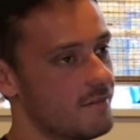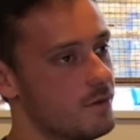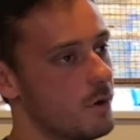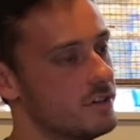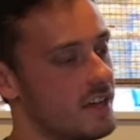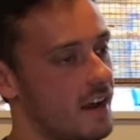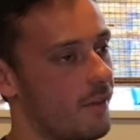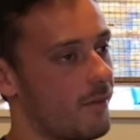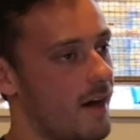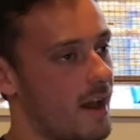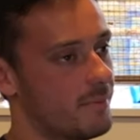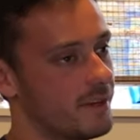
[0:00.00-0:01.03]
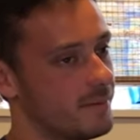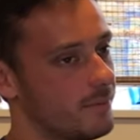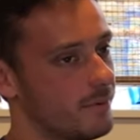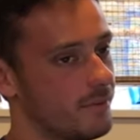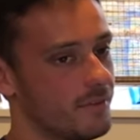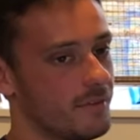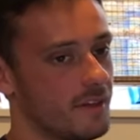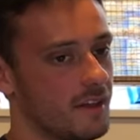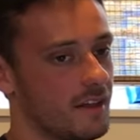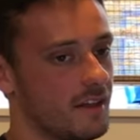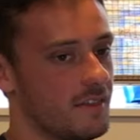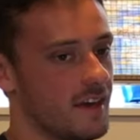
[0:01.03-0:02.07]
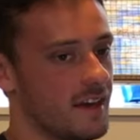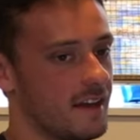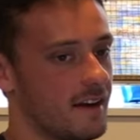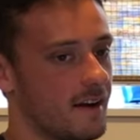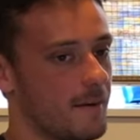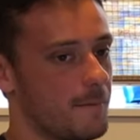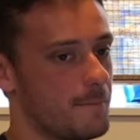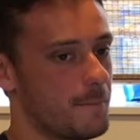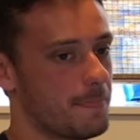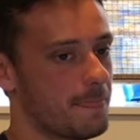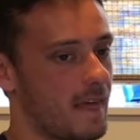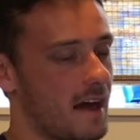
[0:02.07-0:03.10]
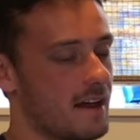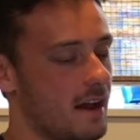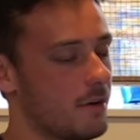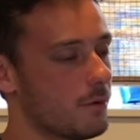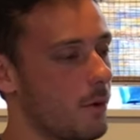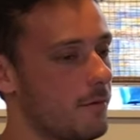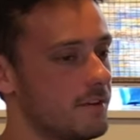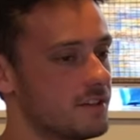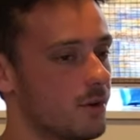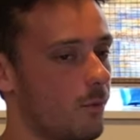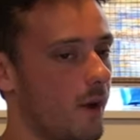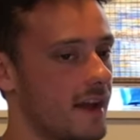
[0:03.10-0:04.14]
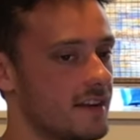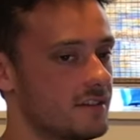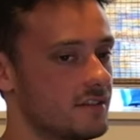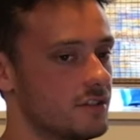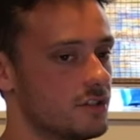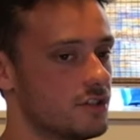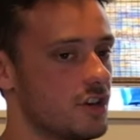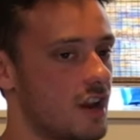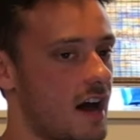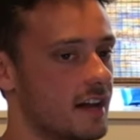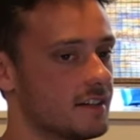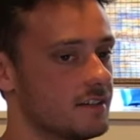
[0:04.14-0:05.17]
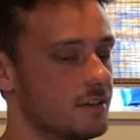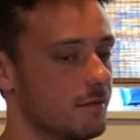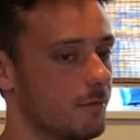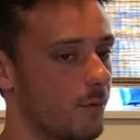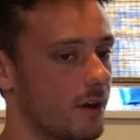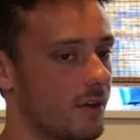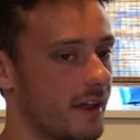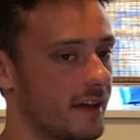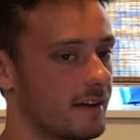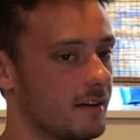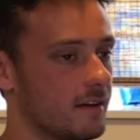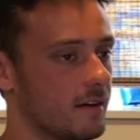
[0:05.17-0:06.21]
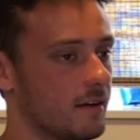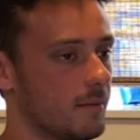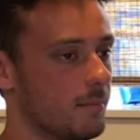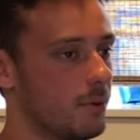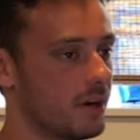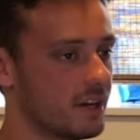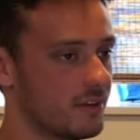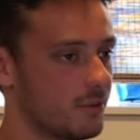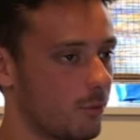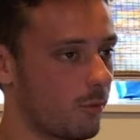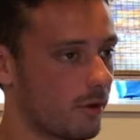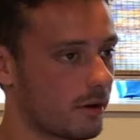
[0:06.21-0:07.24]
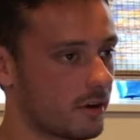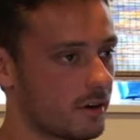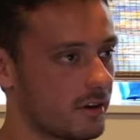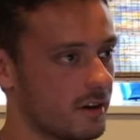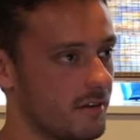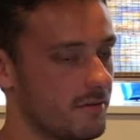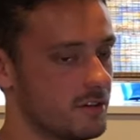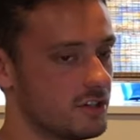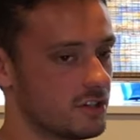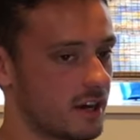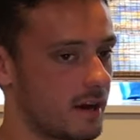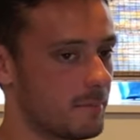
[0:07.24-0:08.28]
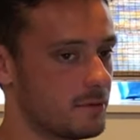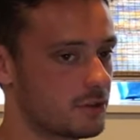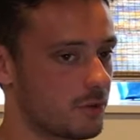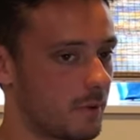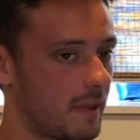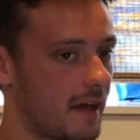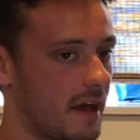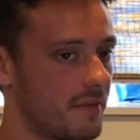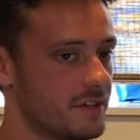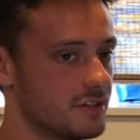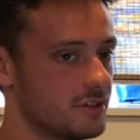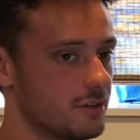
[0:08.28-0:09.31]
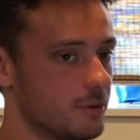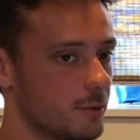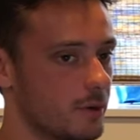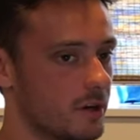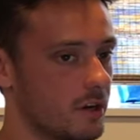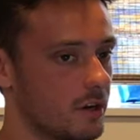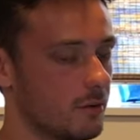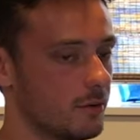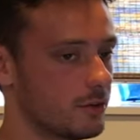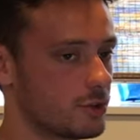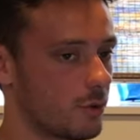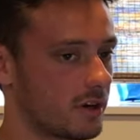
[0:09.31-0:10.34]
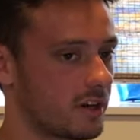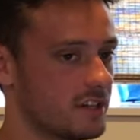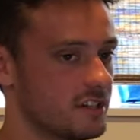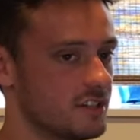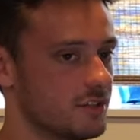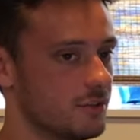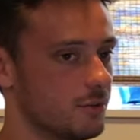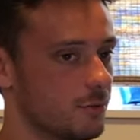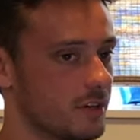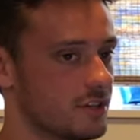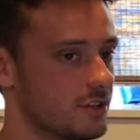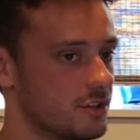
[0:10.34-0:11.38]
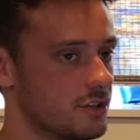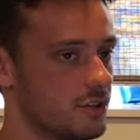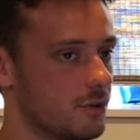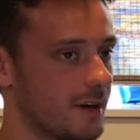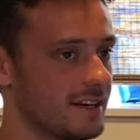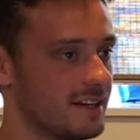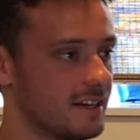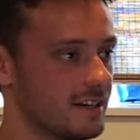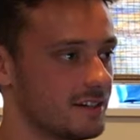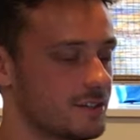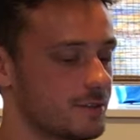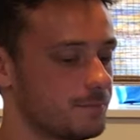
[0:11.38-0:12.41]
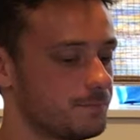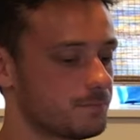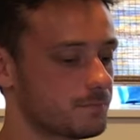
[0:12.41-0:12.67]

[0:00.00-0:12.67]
I've noticed that in a lot of people. I don't know if it's a way to just not to avoid like putting work. If it's just like I'm just gonna rely on these new little shortcuts, these new research and new ideas,